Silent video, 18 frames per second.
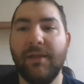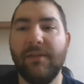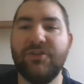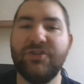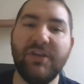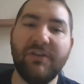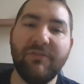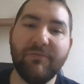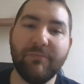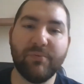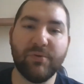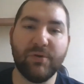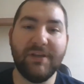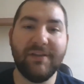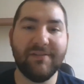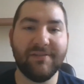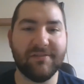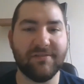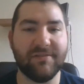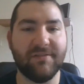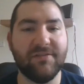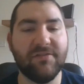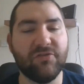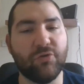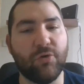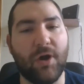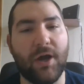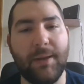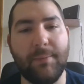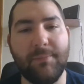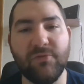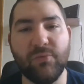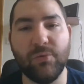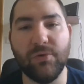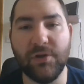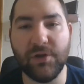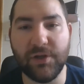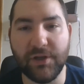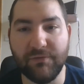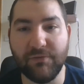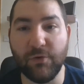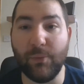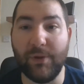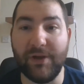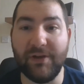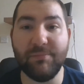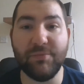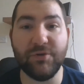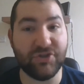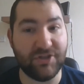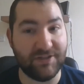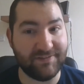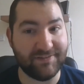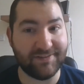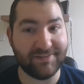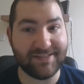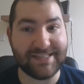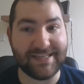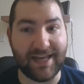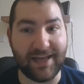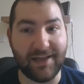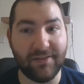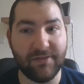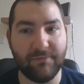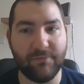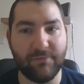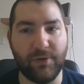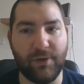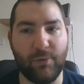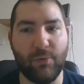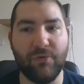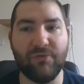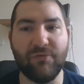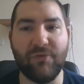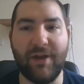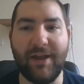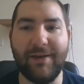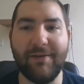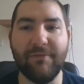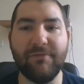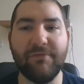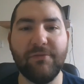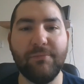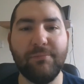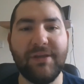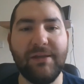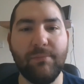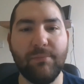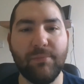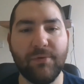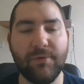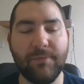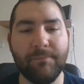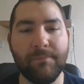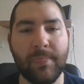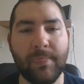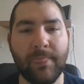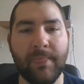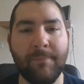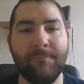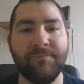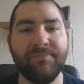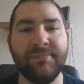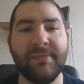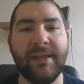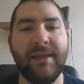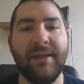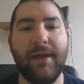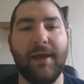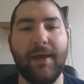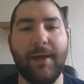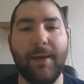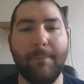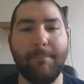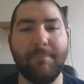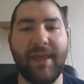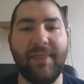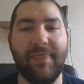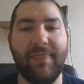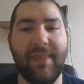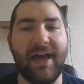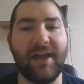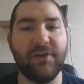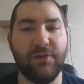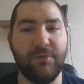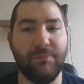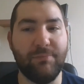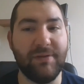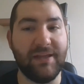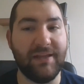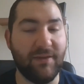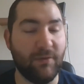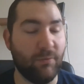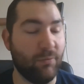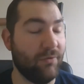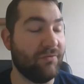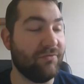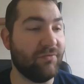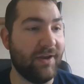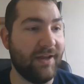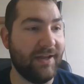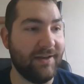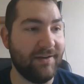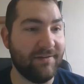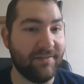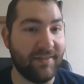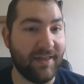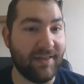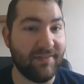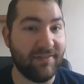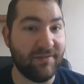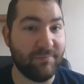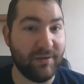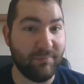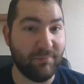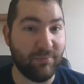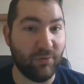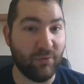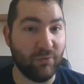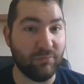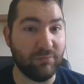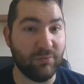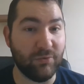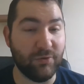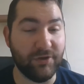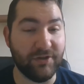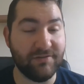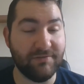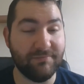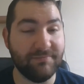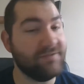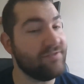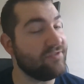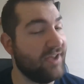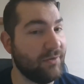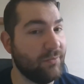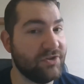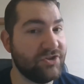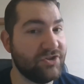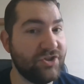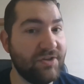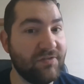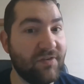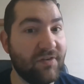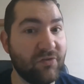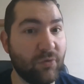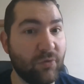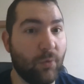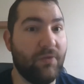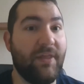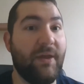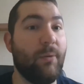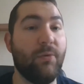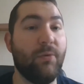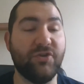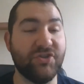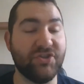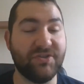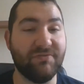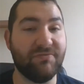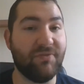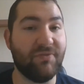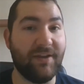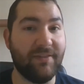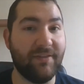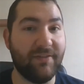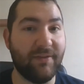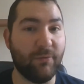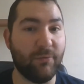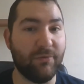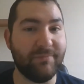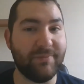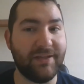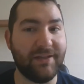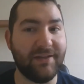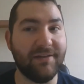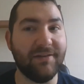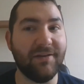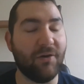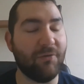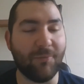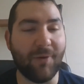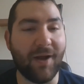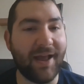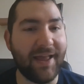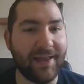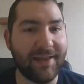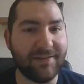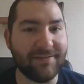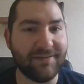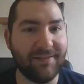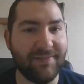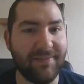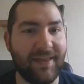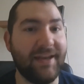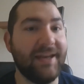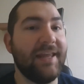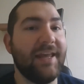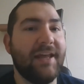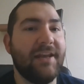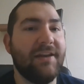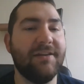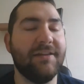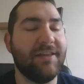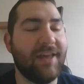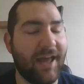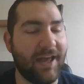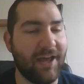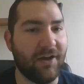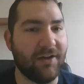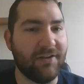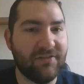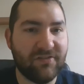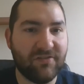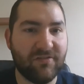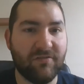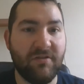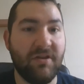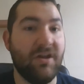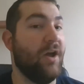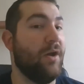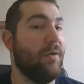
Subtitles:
Chief priests and scribes were looking for a way to put Jesus to death, for they were afraid of the people. And that could be they were afraid that the people would side with Jesus, or they were just afraid that there would be a riot and then again chaos,